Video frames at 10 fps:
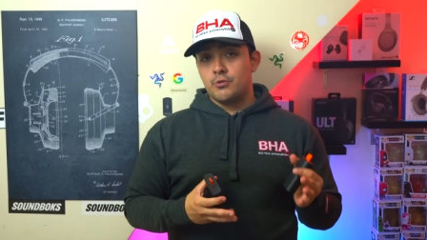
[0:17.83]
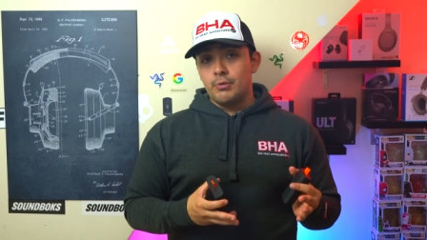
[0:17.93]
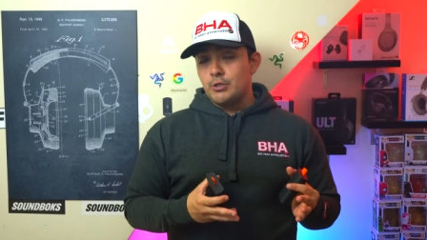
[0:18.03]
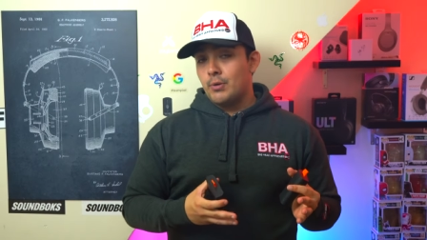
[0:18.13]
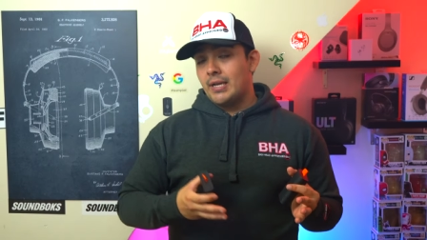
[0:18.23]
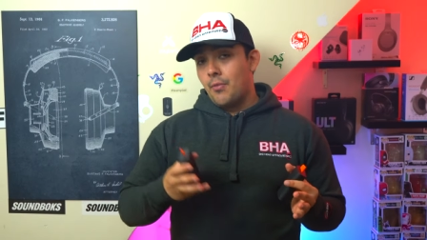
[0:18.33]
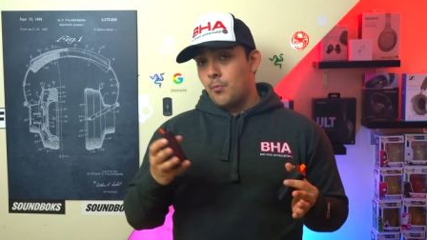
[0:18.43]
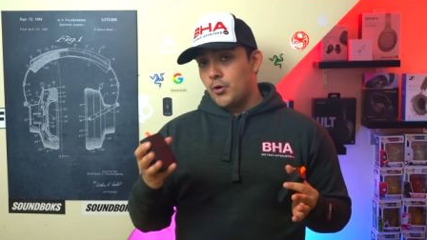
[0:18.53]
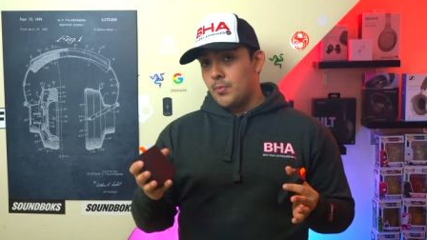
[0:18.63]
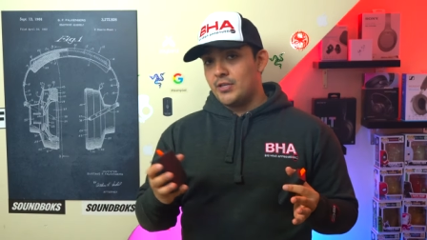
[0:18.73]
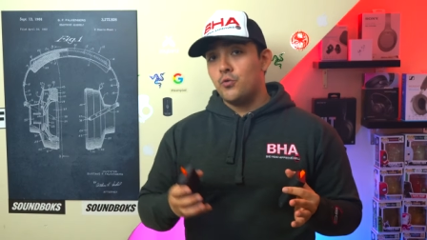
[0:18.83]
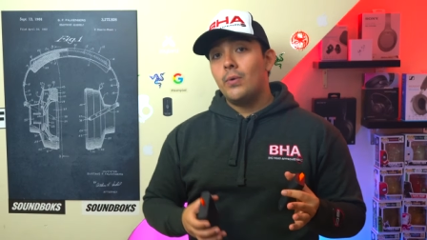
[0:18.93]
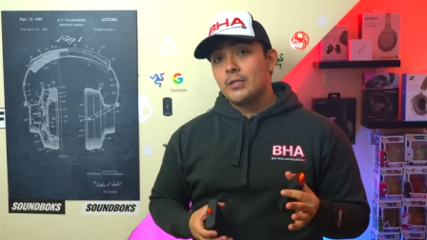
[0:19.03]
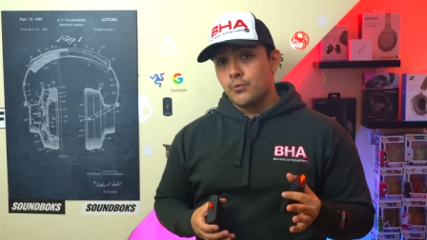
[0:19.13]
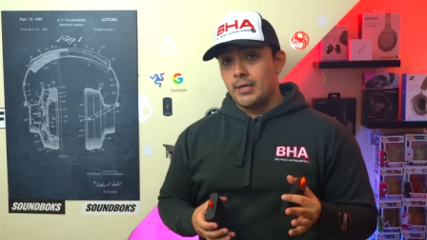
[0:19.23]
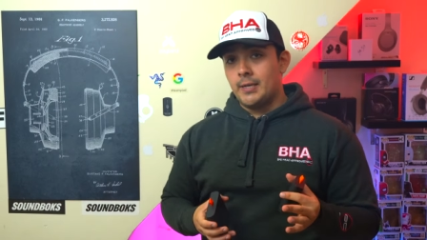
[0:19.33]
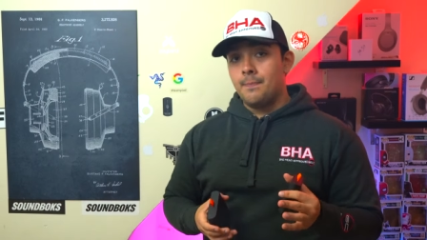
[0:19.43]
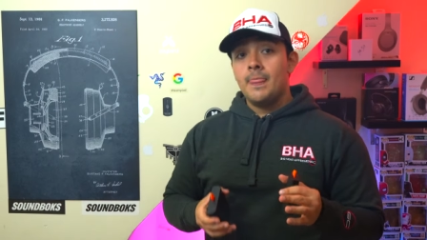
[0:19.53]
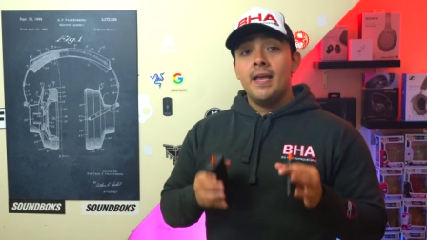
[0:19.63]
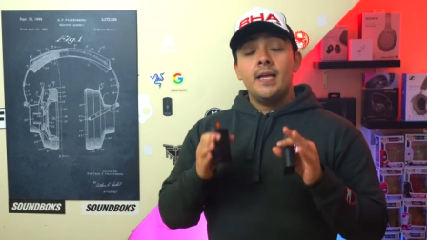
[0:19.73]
320 and the PartyBox 120,